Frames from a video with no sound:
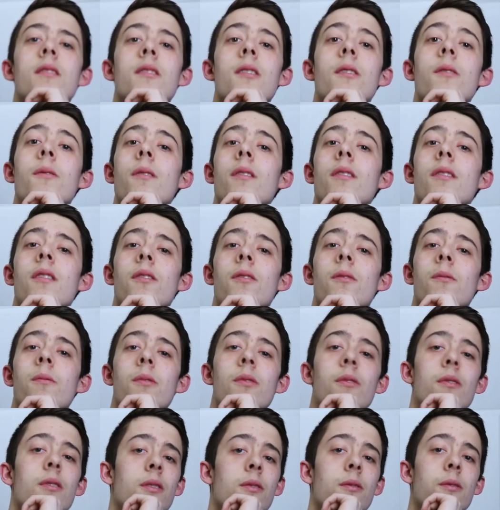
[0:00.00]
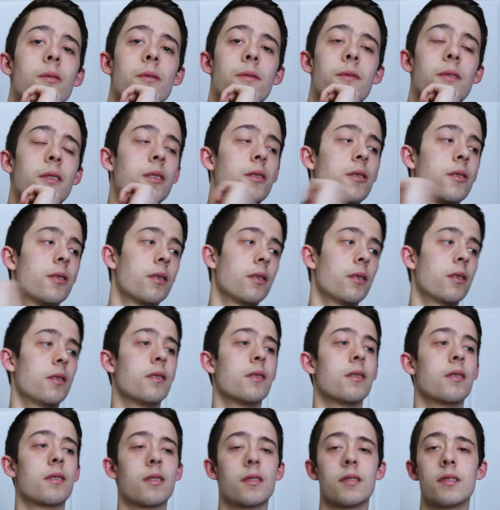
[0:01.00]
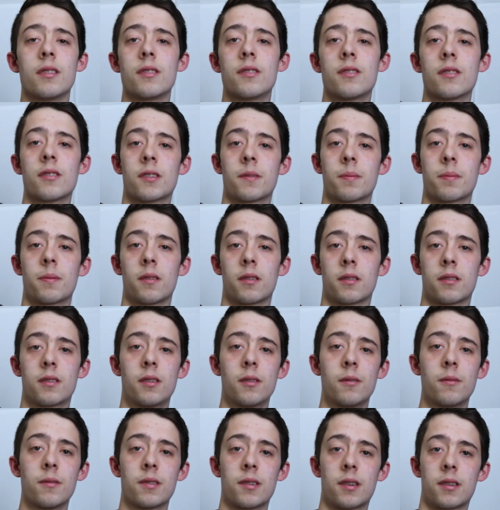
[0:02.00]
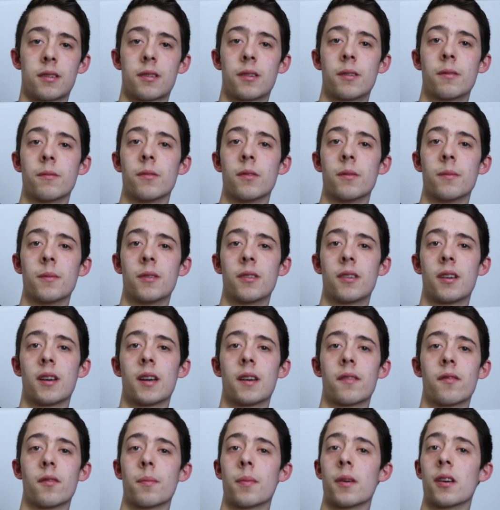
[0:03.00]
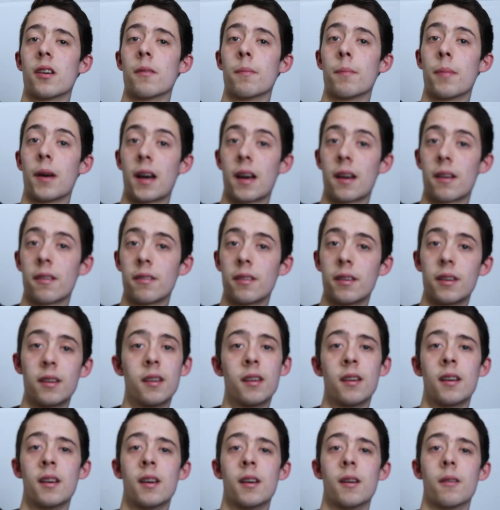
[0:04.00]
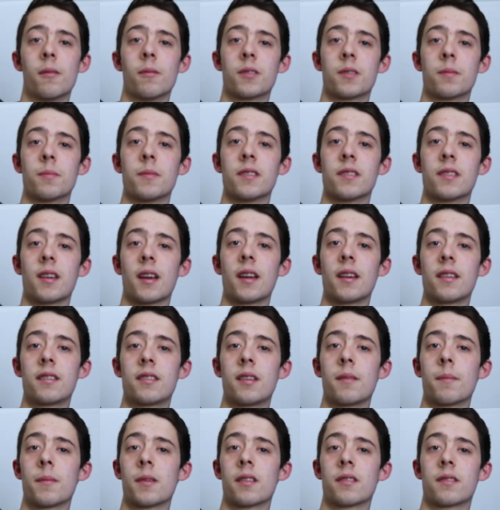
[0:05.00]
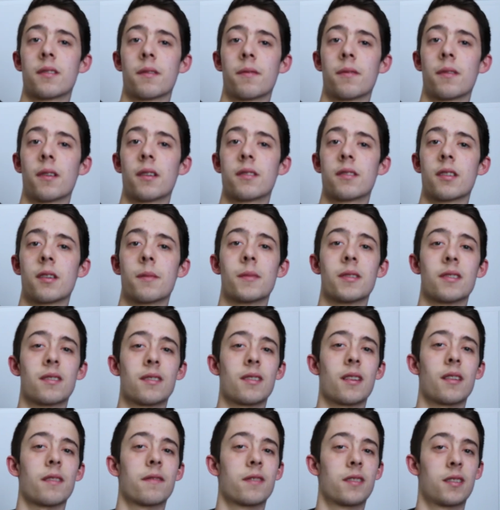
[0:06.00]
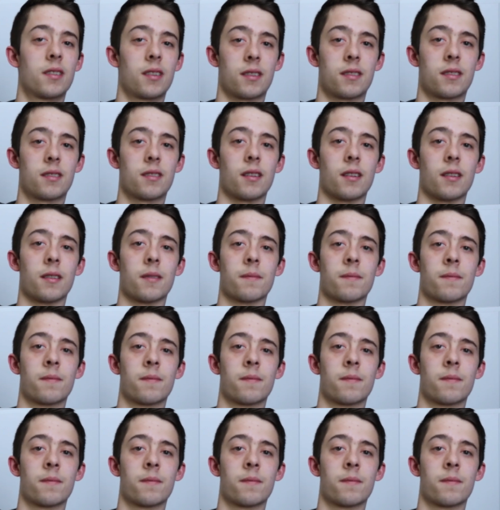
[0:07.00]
So another really cool feature is the DJI Spark 2 is actually rumored to have a better battery, which means 18 minutes of flight time instead of 16.